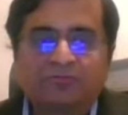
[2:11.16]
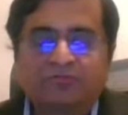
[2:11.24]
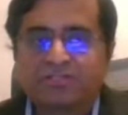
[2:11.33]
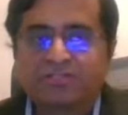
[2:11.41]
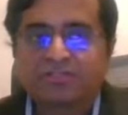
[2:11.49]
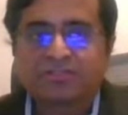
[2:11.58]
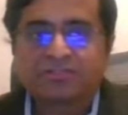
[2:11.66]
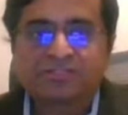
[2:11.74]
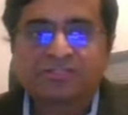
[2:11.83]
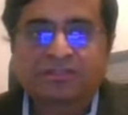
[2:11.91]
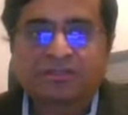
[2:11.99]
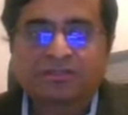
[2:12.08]
The first
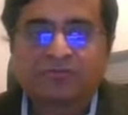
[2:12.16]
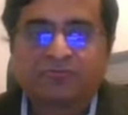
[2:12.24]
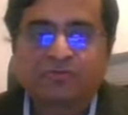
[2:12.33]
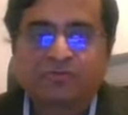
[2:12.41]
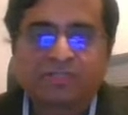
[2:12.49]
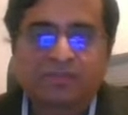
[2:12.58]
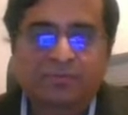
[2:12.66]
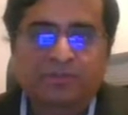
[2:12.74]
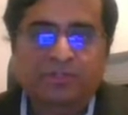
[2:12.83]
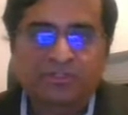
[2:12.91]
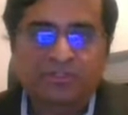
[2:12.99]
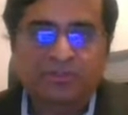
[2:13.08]
is the Foresight
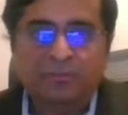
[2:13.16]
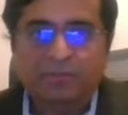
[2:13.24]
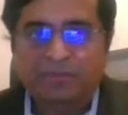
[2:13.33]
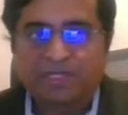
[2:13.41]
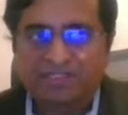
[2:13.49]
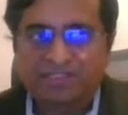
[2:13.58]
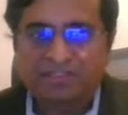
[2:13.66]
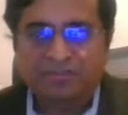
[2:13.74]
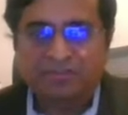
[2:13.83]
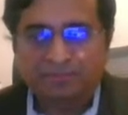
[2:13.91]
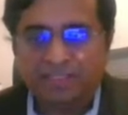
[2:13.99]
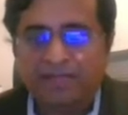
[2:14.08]
Production
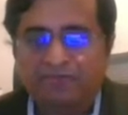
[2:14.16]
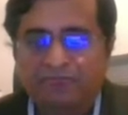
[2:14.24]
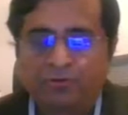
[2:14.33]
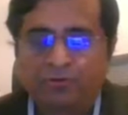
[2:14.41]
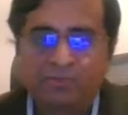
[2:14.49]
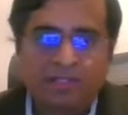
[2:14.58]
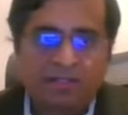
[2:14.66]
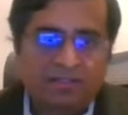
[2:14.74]
Optimization Platform.